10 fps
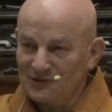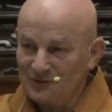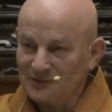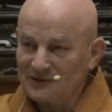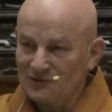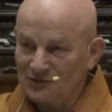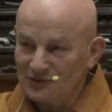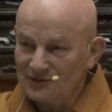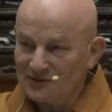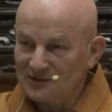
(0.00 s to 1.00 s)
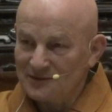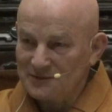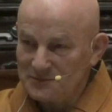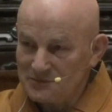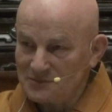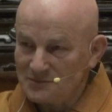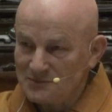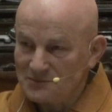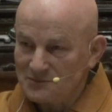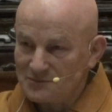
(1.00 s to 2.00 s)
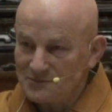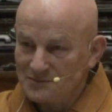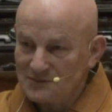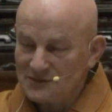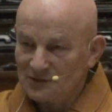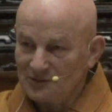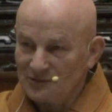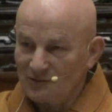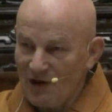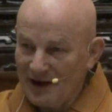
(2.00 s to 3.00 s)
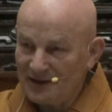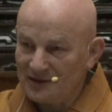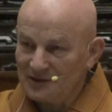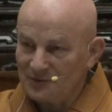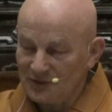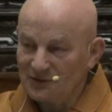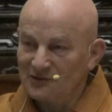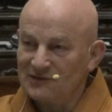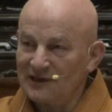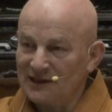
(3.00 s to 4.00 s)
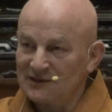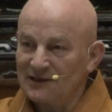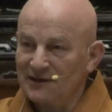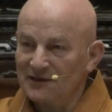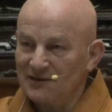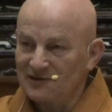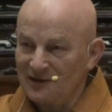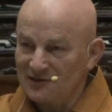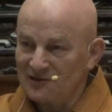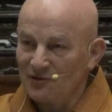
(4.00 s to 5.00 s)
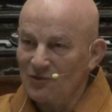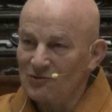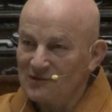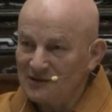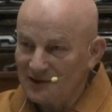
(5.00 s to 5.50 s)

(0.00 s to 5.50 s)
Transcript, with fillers: Noble Truths. Hmm? Why? Because the aggregates are the whole.